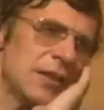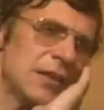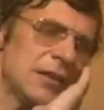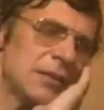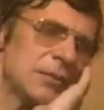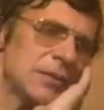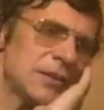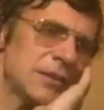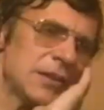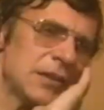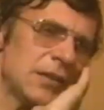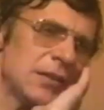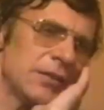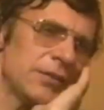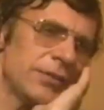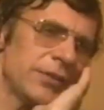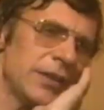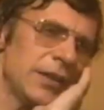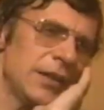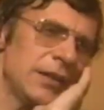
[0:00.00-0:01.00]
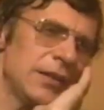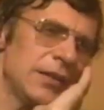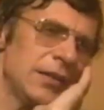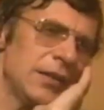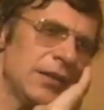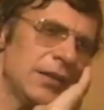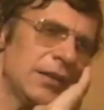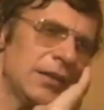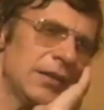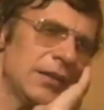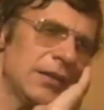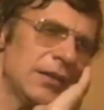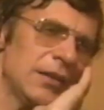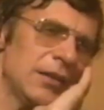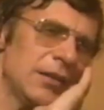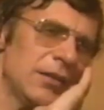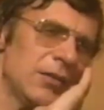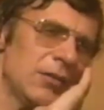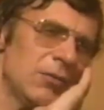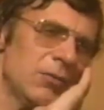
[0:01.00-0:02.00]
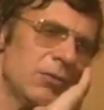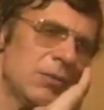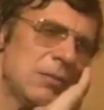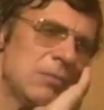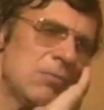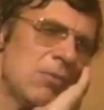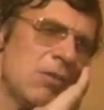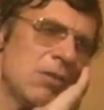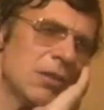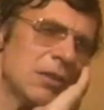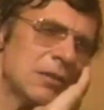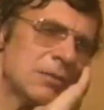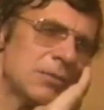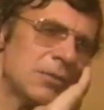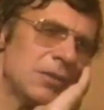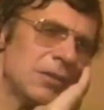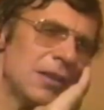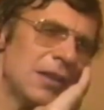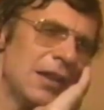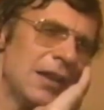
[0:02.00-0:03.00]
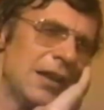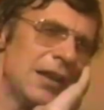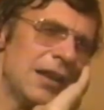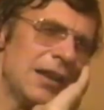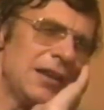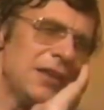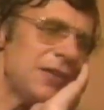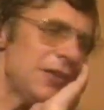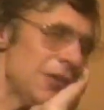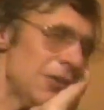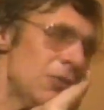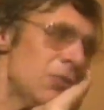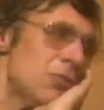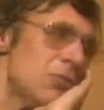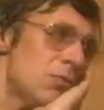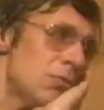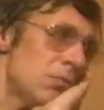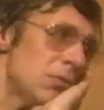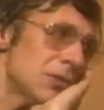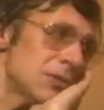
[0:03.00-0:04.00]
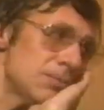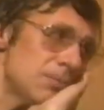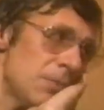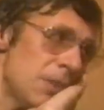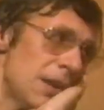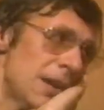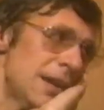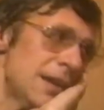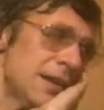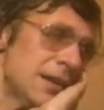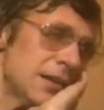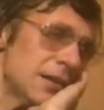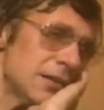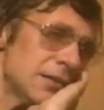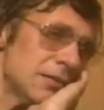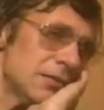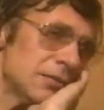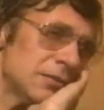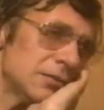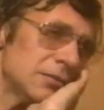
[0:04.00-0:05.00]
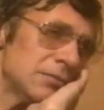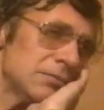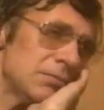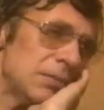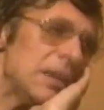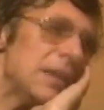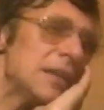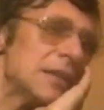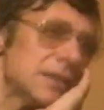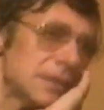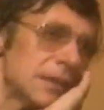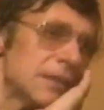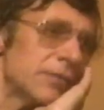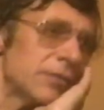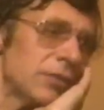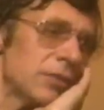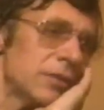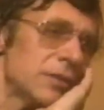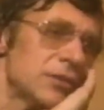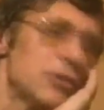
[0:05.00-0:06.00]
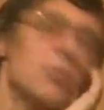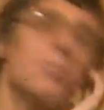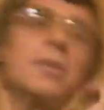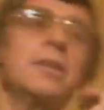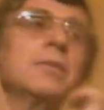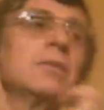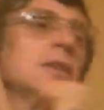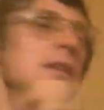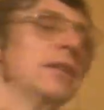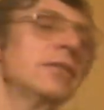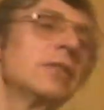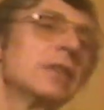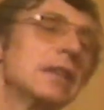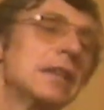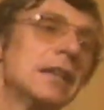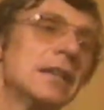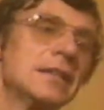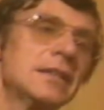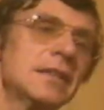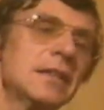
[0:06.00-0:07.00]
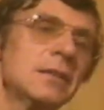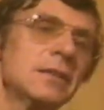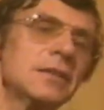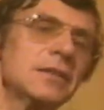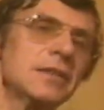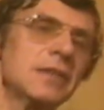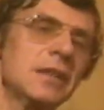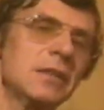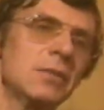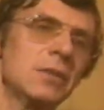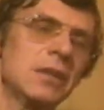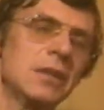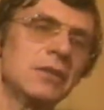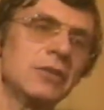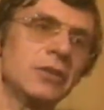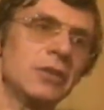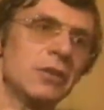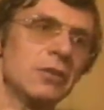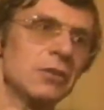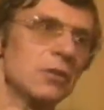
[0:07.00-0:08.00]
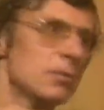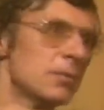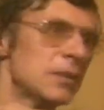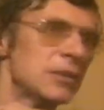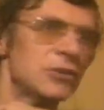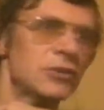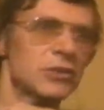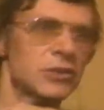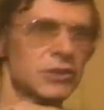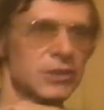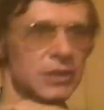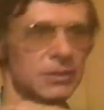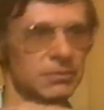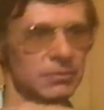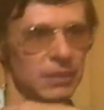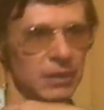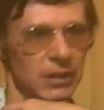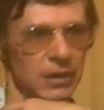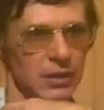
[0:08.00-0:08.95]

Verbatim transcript: on himself and uh, remarkable. You know who was my biggest influence. Nobody would ever guess. They would say, well, you know, they'll mention some